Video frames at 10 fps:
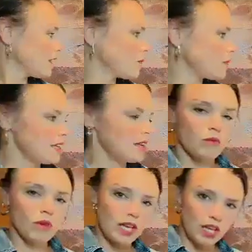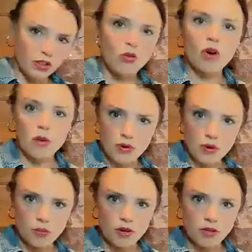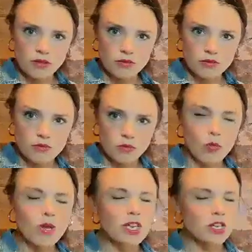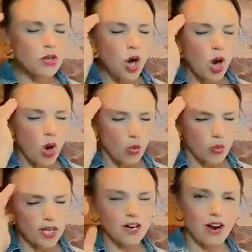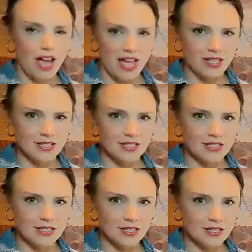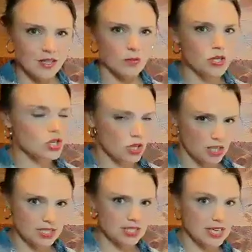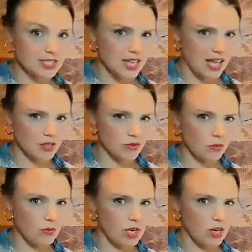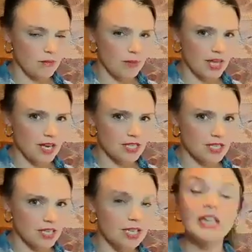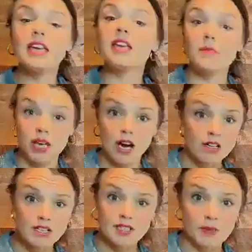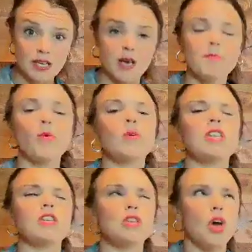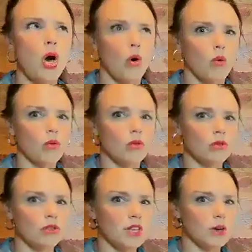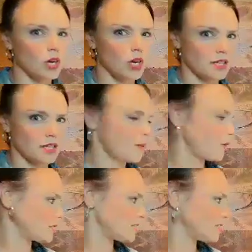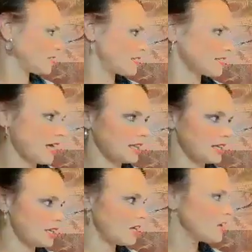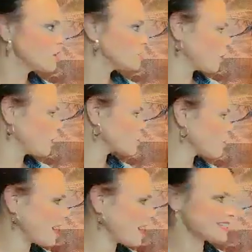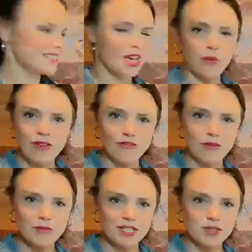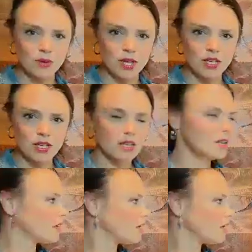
one that in the corporate world, we know in our heads that we shouldn't stay silent when we hear a bad idea. It can be hard to speak up, but we know that we're not supposed to stay silent. So we try to stay away from this one.